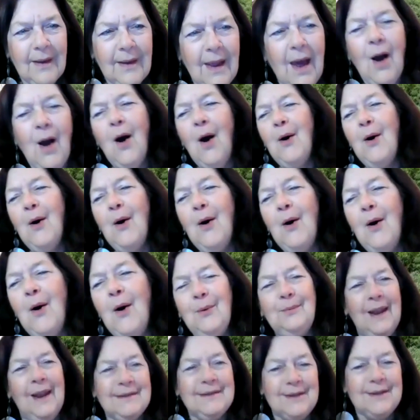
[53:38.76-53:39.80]
Oh,
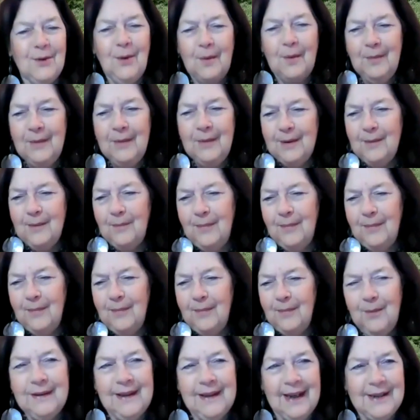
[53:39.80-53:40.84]
that's who I'm going to be
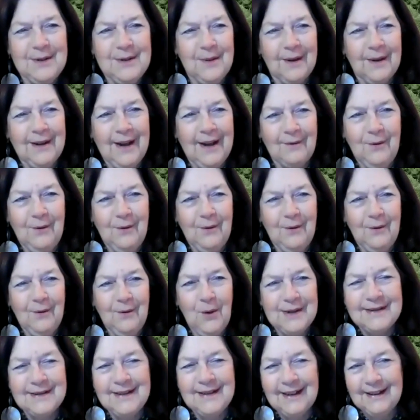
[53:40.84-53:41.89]
with next week. Of
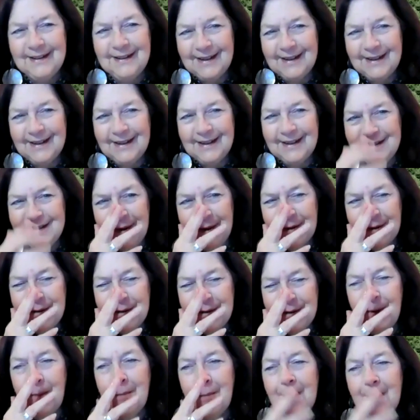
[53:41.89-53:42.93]
course, Nicholas. Thank you
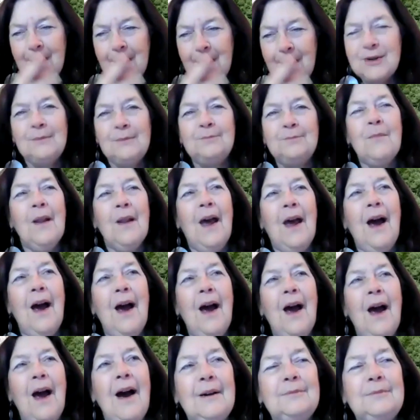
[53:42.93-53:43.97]
so much.
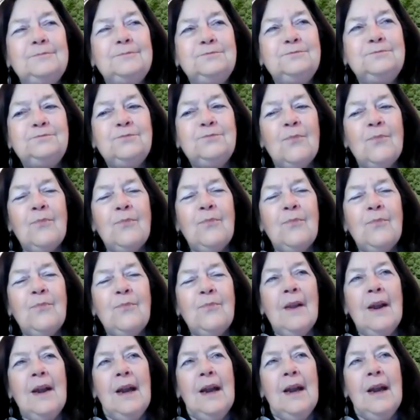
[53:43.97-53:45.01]
Um,
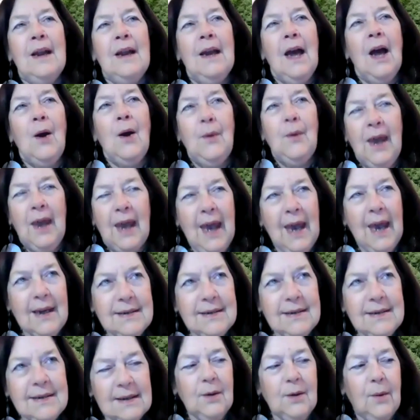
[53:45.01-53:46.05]
Okay,
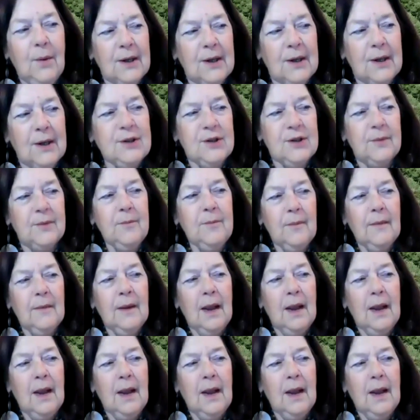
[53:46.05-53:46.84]
excellent question.